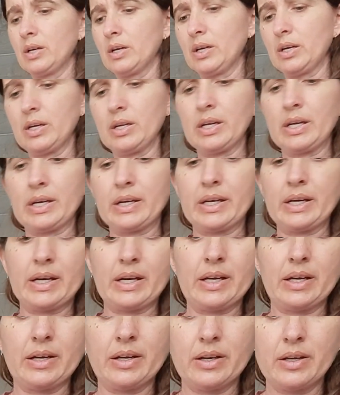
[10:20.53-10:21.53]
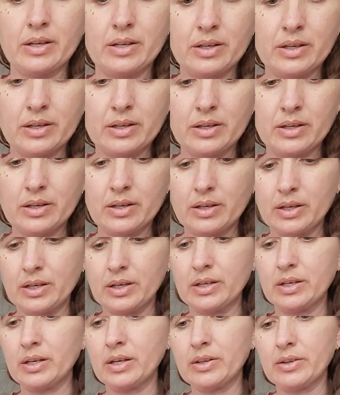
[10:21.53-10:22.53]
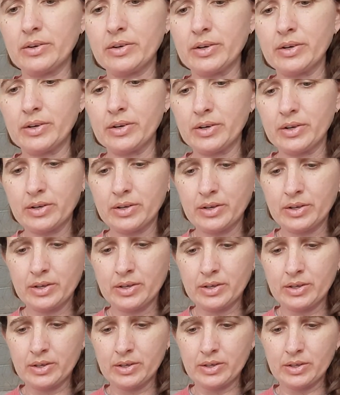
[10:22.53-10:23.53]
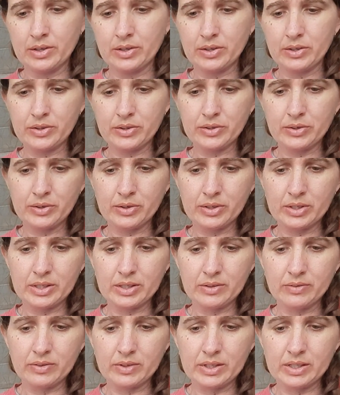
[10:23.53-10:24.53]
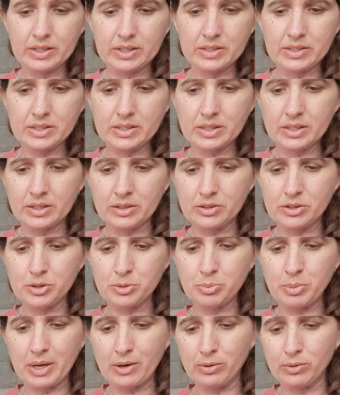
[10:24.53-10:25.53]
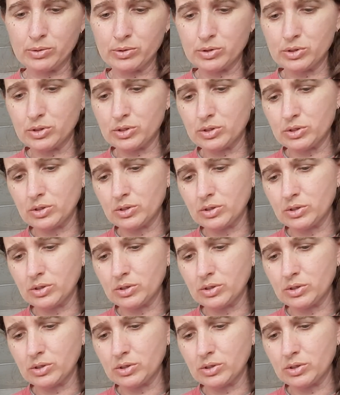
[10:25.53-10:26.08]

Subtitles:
And I got another 30 of these clear spouts.